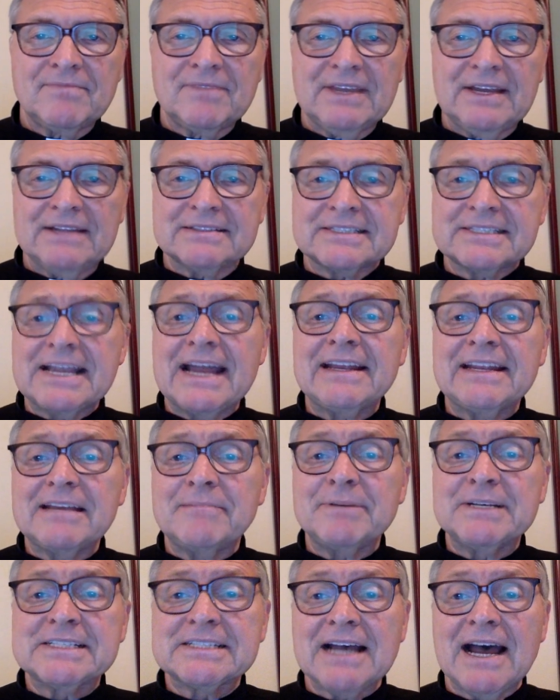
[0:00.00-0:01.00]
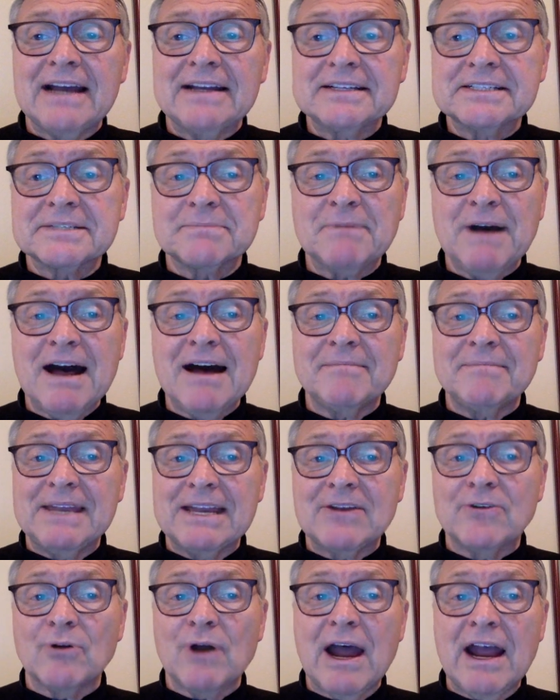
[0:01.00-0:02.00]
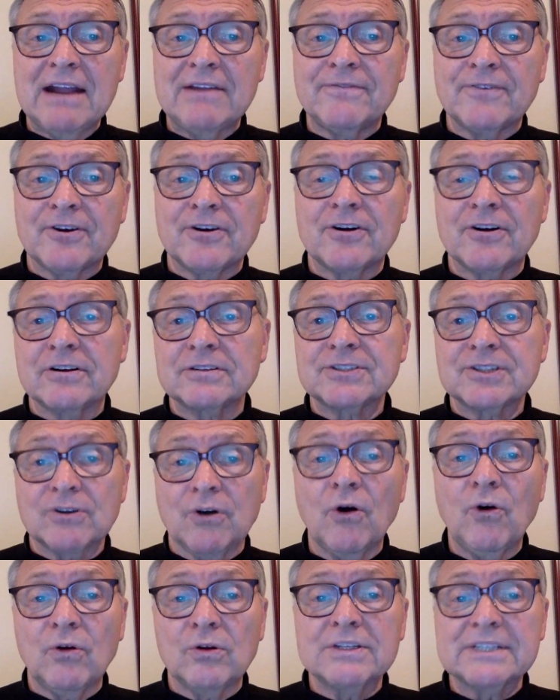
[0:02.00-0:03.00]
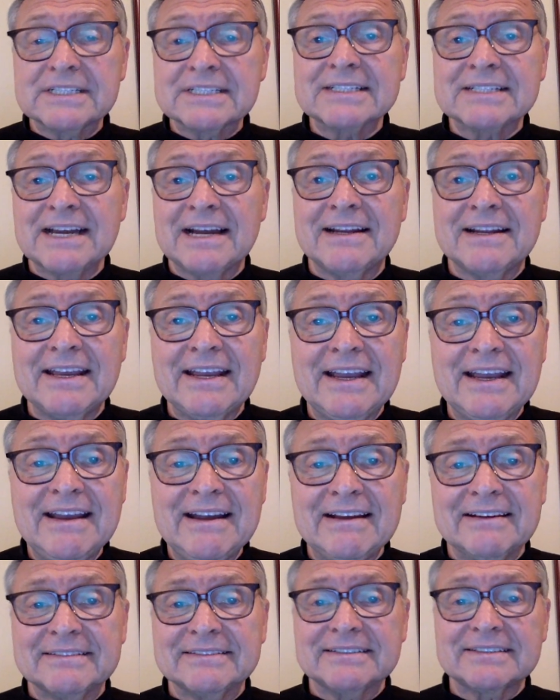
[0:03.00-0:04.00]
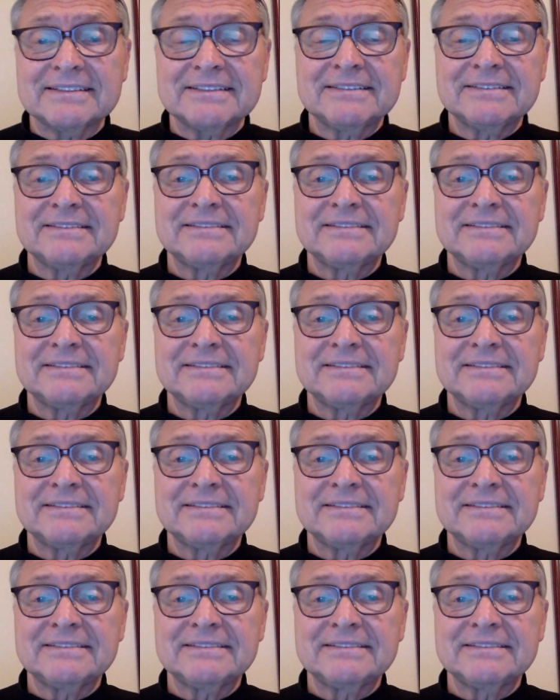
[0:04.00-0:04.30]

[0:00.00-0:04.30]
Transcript: and standing beside his mom, he cried for her to hold his tiny hand.